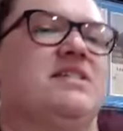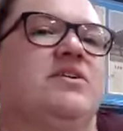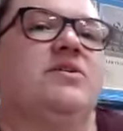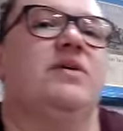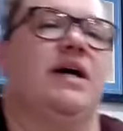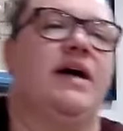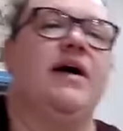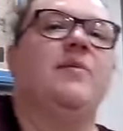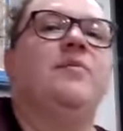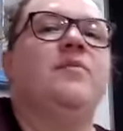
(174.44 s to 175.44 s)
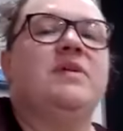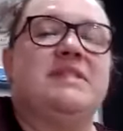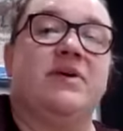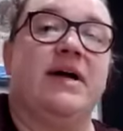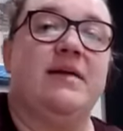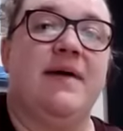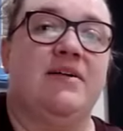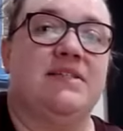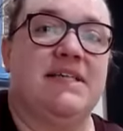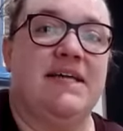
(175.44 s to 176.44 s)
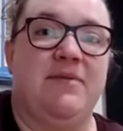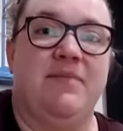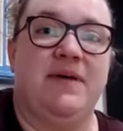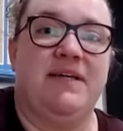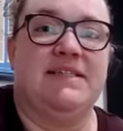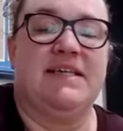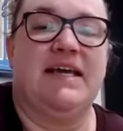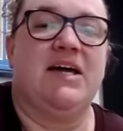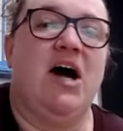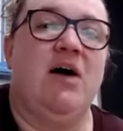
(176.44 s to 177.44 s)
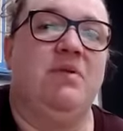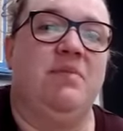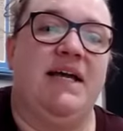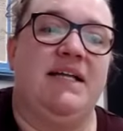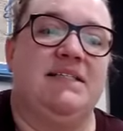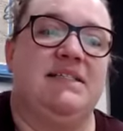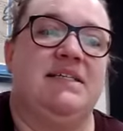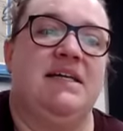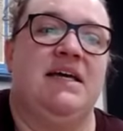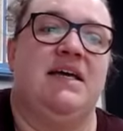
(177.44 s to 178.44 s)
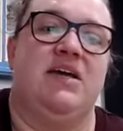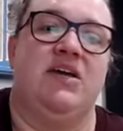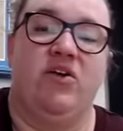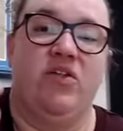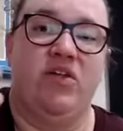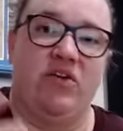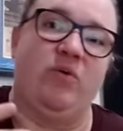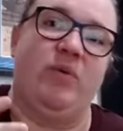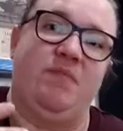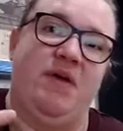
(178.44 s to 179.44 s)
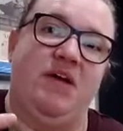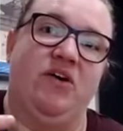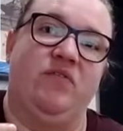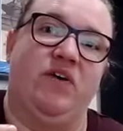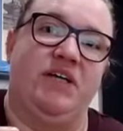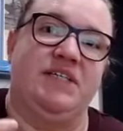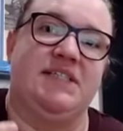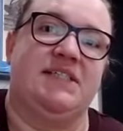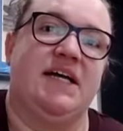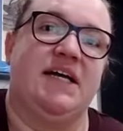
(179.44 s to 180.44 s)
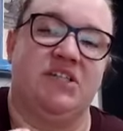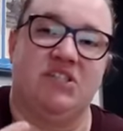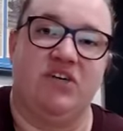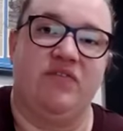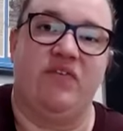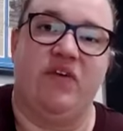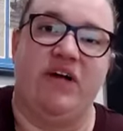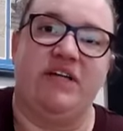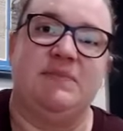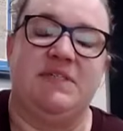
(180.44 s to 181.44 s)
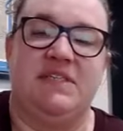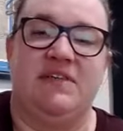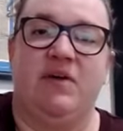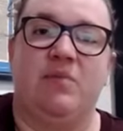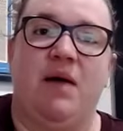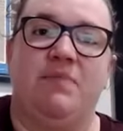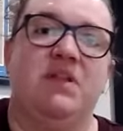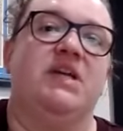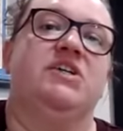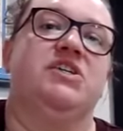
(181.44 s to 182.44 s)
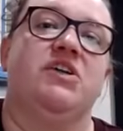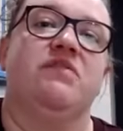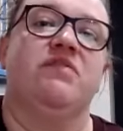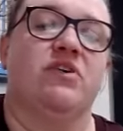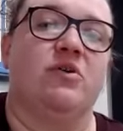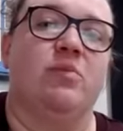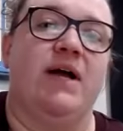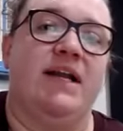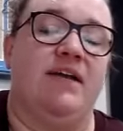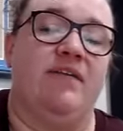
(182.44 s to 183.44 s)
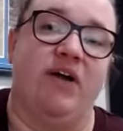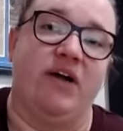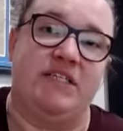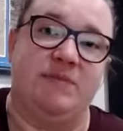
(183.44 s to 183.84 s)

so what's great about T.I.P is it complements, the Thoroughbred Makeover is designed to serve a very specific population of thoroughbred in a very